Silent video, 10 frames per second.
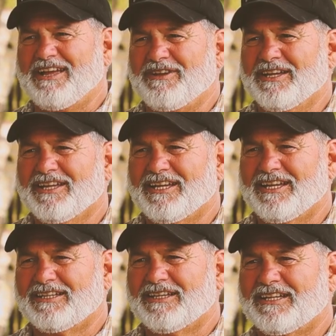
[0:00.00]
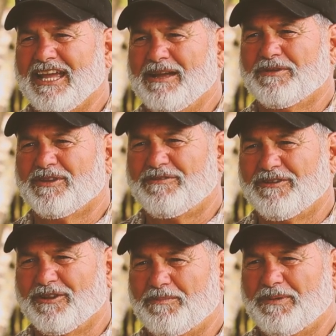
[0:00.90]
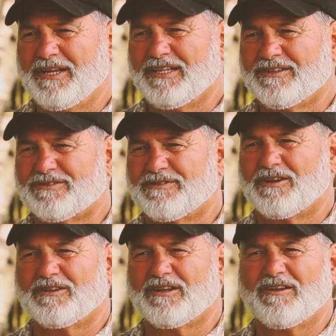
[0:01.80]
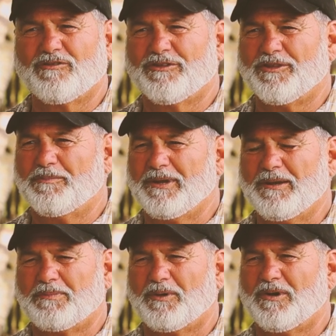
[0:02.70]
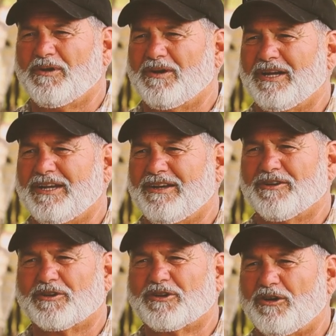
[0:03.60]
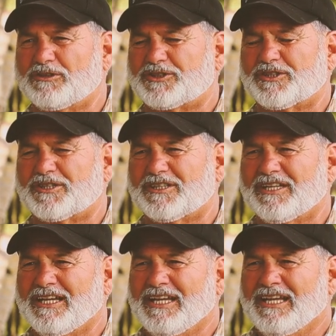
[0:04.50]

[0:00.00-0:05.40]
Navy and came to the Philippines, fell in love with the people and their culture.